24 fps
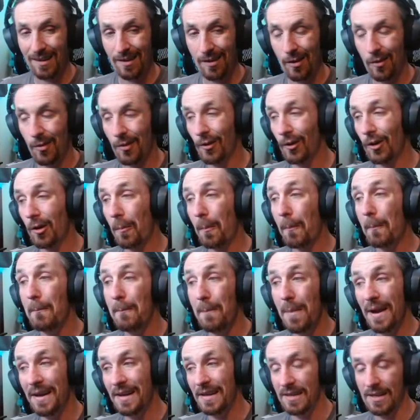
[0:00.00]
There are
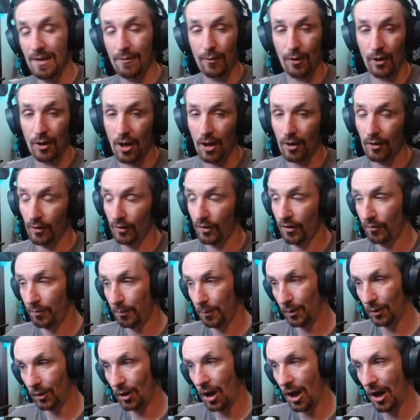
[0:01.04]
many different colors of
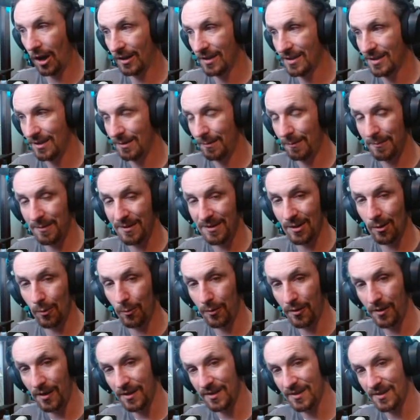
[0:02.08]
murlocs. So
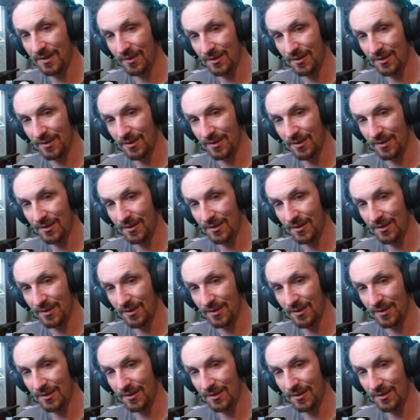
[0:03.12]
this